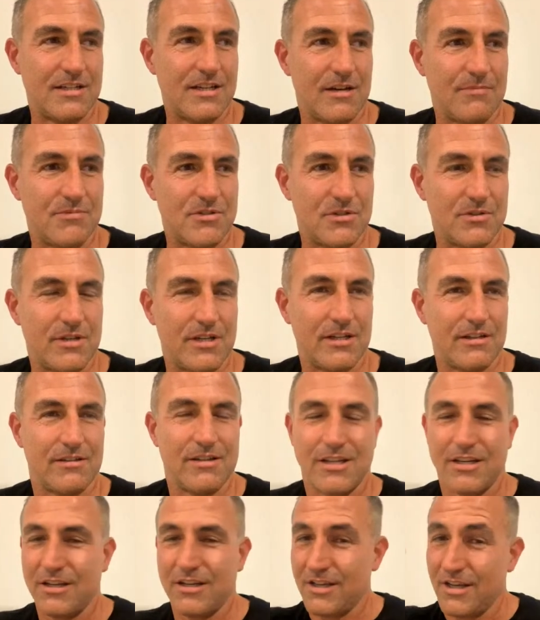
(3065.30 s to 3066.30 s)
end up
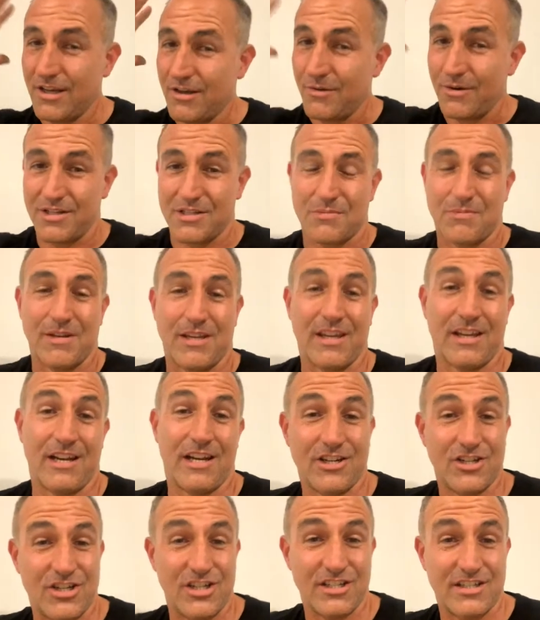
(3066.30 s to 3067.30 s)
doing once we get
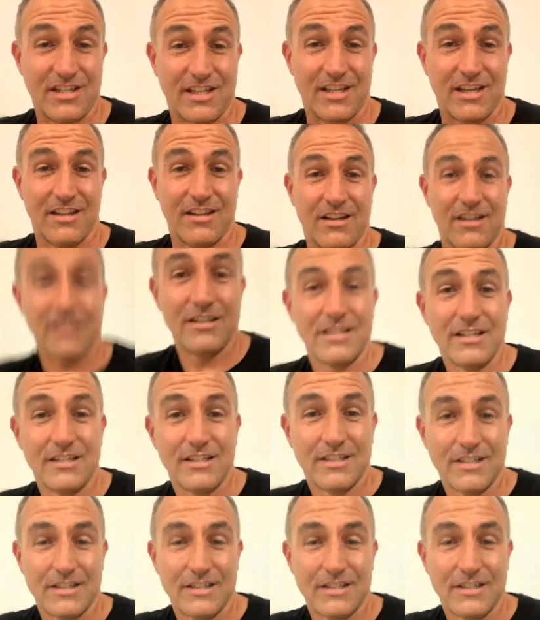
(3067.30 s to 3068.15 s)
our shit together.